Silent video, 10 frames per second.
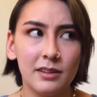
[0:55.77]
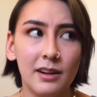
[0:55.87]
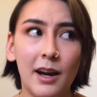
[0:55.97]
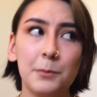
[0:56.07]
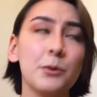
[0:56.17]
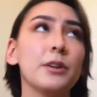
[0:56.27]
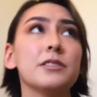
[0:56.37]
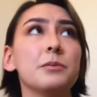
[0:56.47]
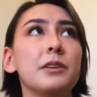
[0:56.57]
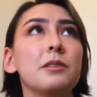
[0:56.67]
I'm going to
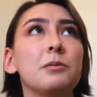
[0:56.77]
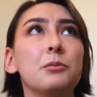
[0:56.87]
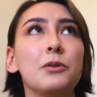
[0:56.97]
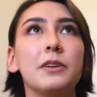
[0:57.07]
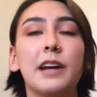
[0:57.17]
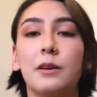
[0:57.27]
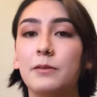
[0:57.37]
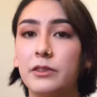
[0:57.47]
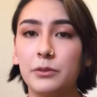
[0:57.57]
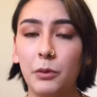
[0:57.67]
be moving out of
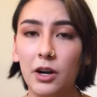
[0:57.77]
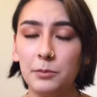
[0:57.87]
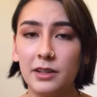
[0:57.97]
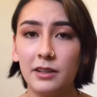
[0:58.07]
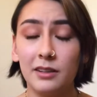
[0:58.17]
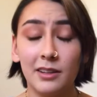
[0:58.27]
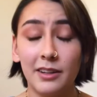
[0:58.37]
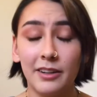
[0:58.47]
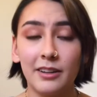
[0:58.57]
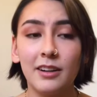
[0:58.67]
this apartment in a
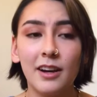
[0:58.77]
year,